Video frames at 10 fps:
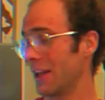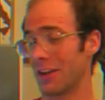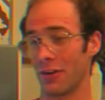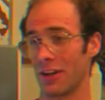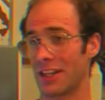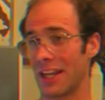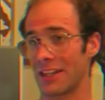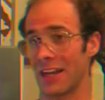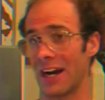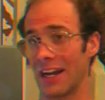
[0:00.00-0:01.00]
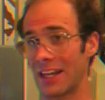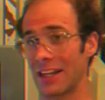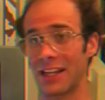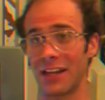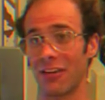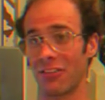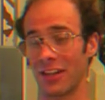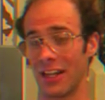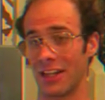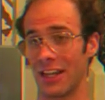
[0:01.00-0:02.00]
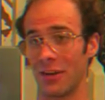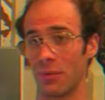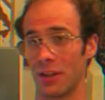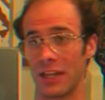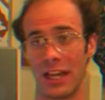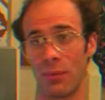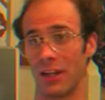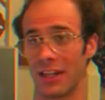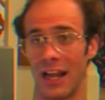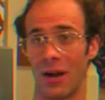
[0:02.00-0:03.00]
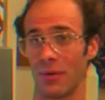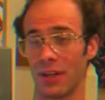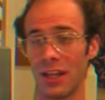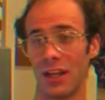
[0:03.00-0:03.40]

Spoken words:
The only thing that I can think of that they did was they went down